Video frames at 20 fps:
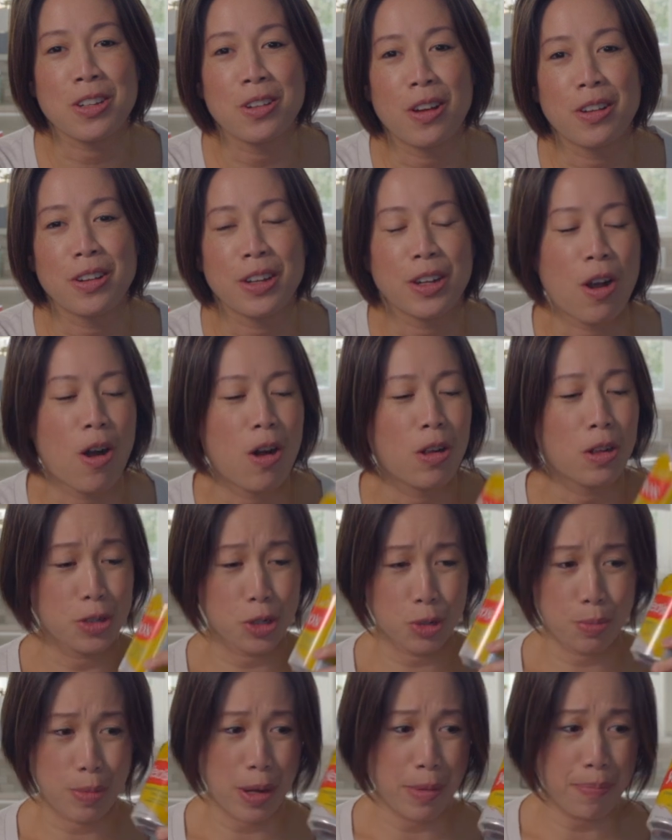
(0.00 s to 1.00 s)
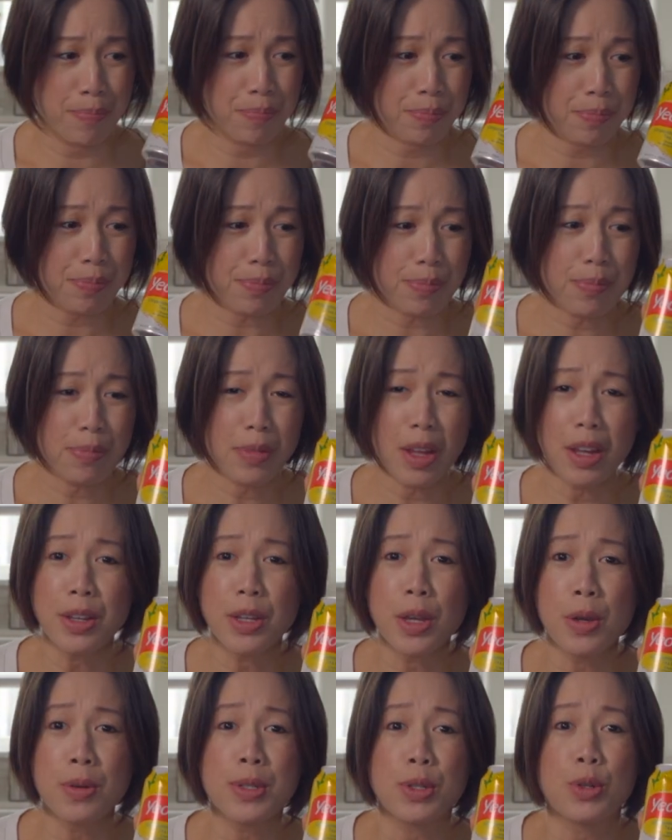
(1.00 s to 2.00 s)
lot in college, but
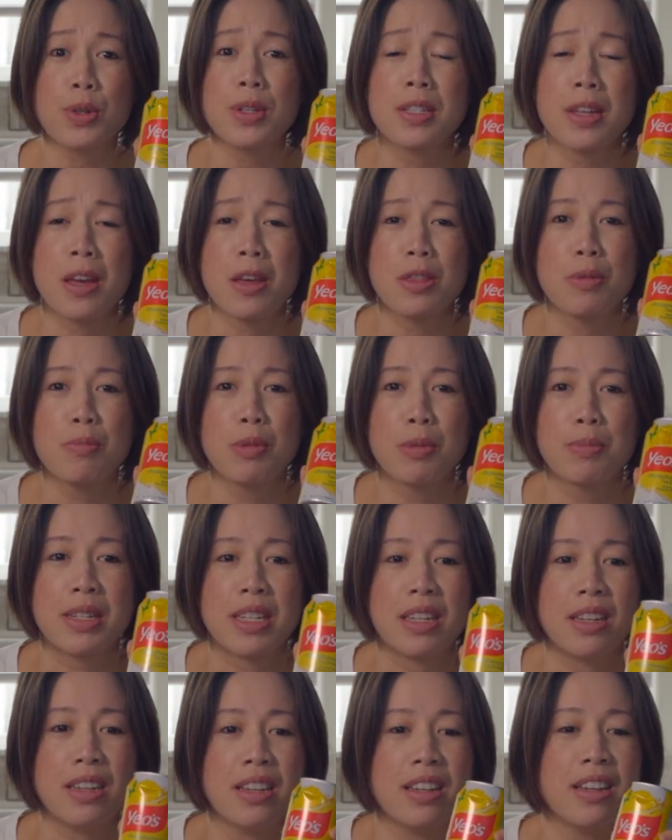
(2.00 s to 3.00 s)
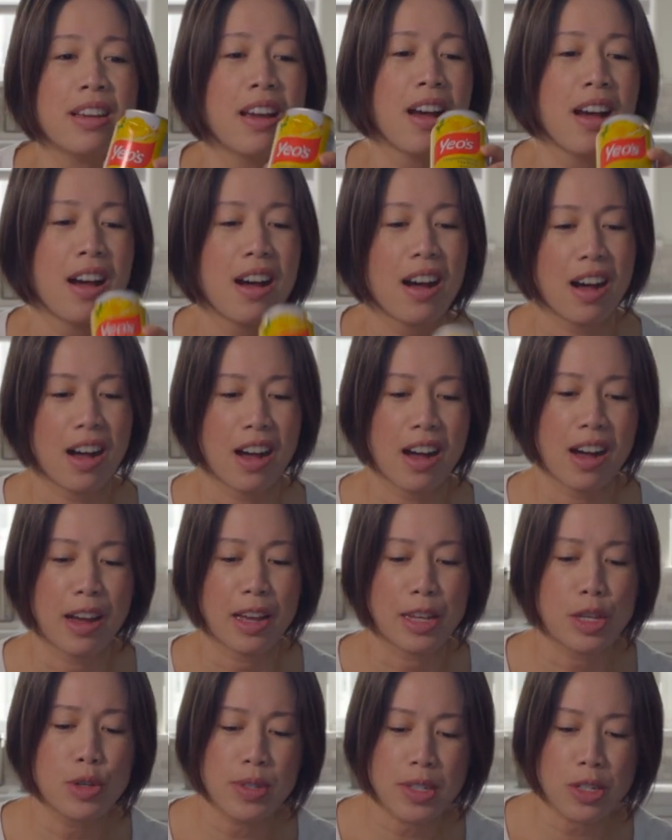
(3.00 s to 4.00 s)
Yo's chrysanthemum tea, I
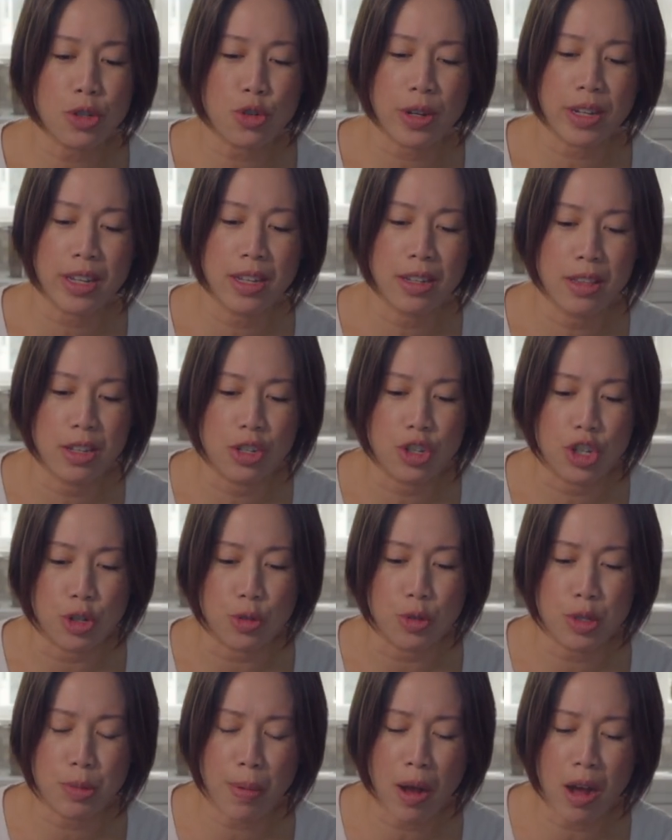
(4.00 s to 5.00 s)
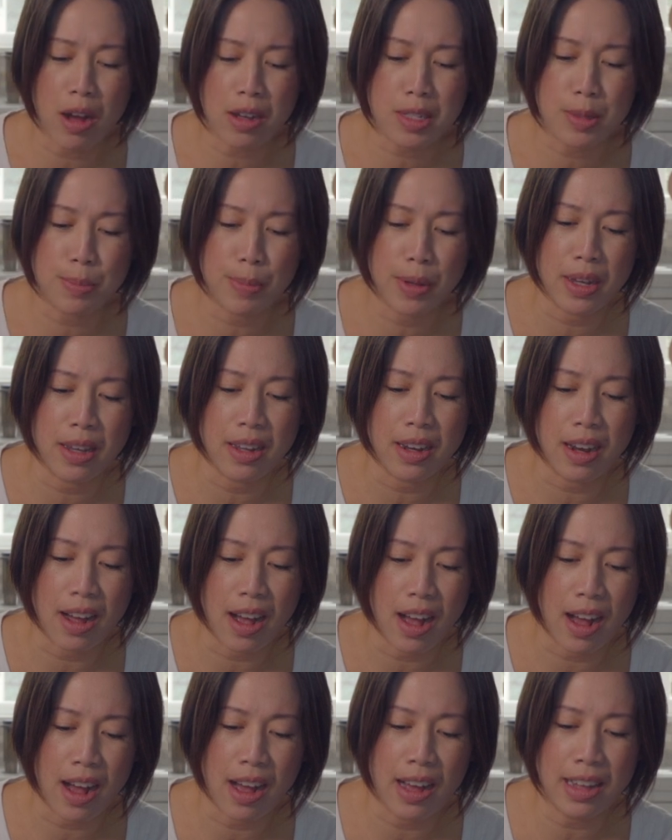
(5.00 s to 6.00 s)
used to drink it in the juice box, but
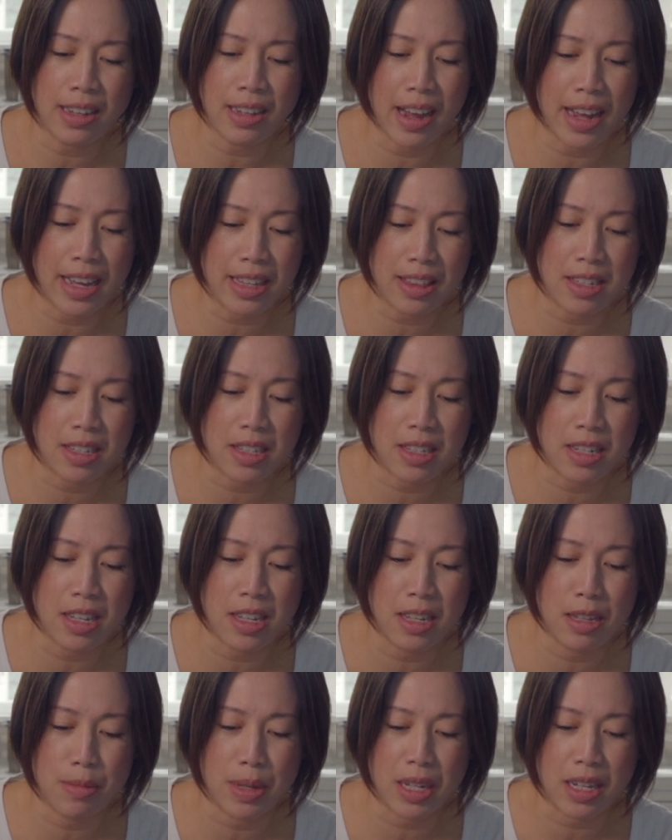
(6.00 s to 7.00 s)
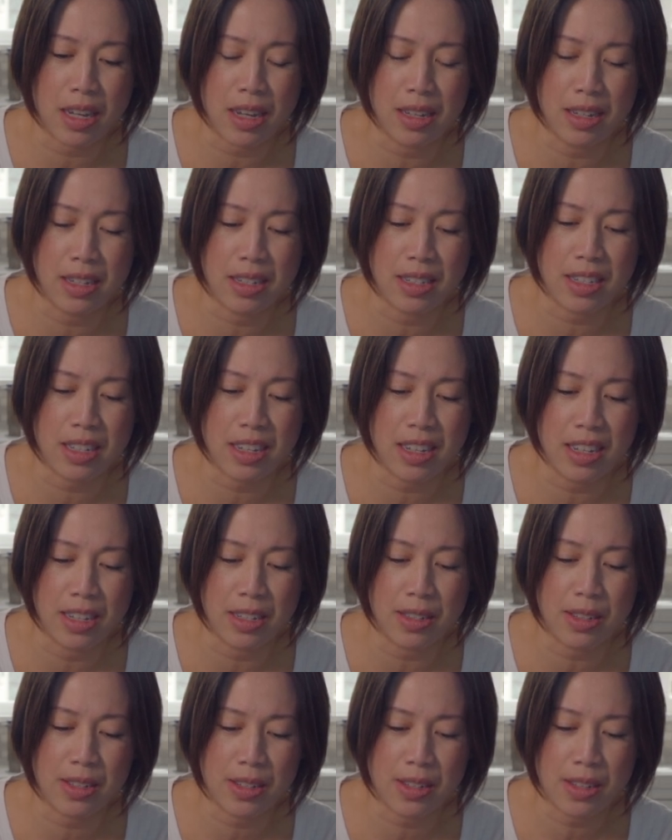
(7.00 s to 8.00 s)
I like this tea because
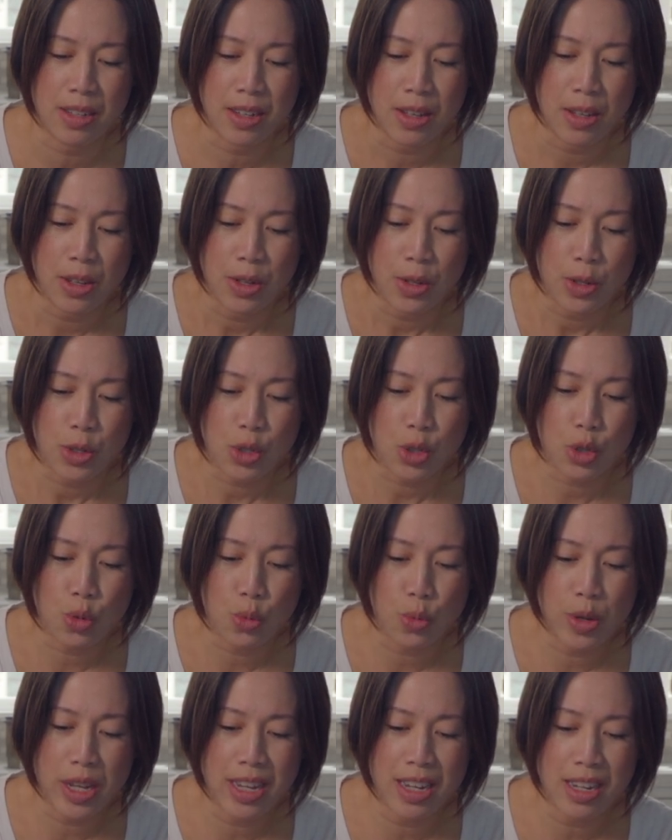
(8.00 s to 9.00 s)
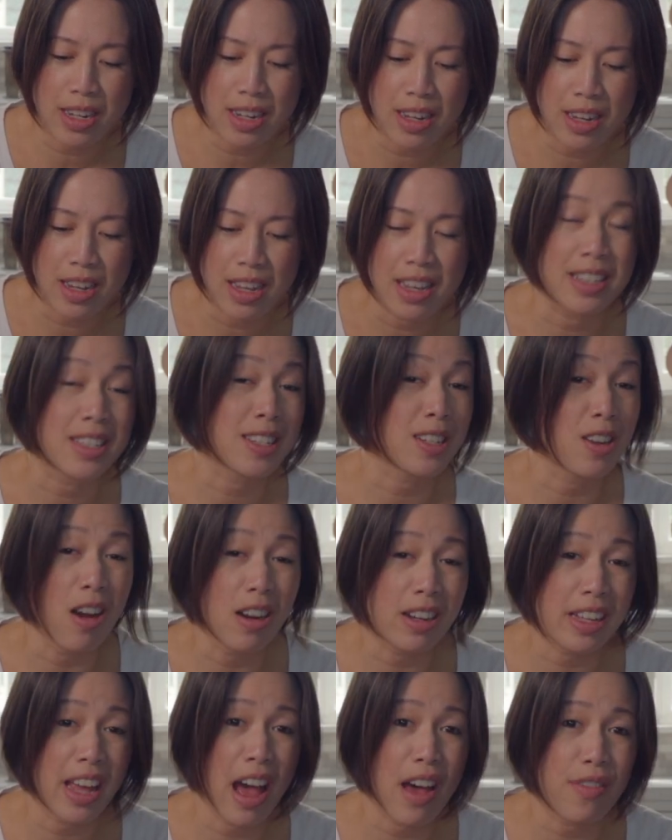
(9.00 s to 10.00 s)
it's sweet, it's
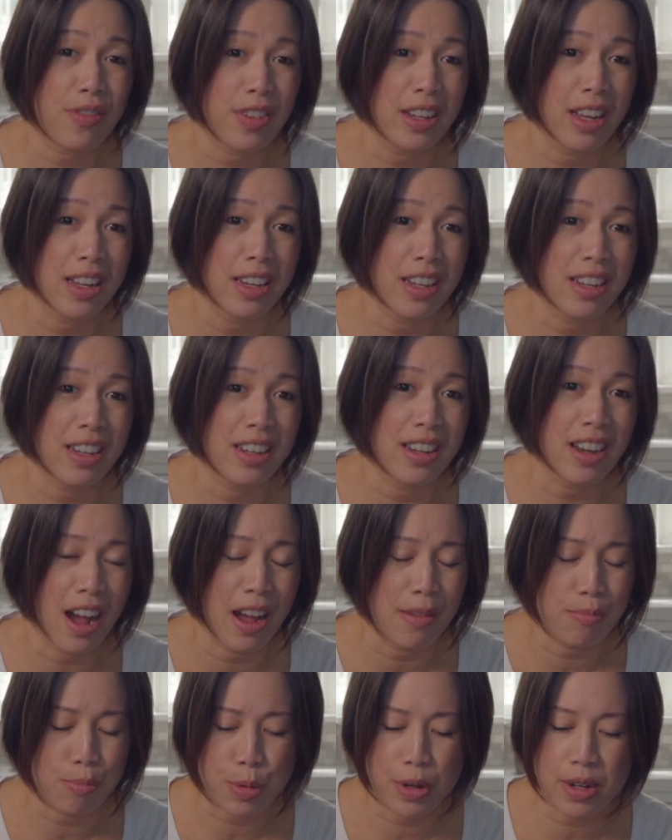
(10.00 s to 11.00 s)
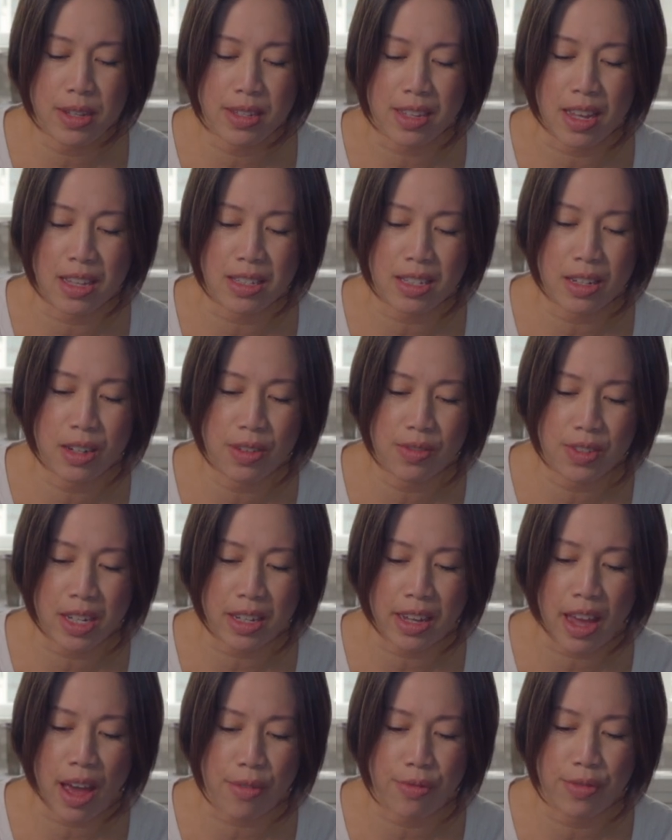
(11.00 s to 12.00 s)
not caffeinated, and I'm pretty sensitive to
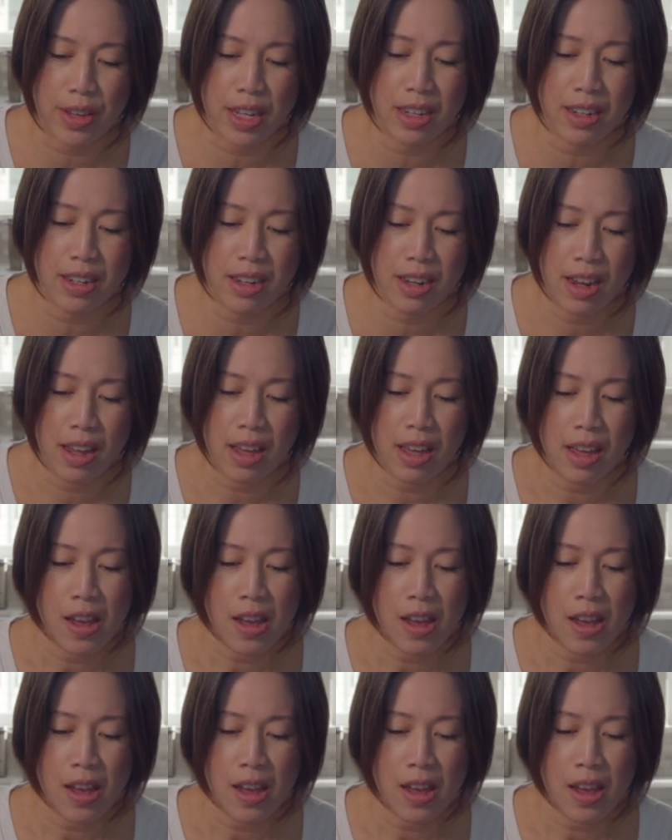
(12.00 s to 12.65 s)
caffeine.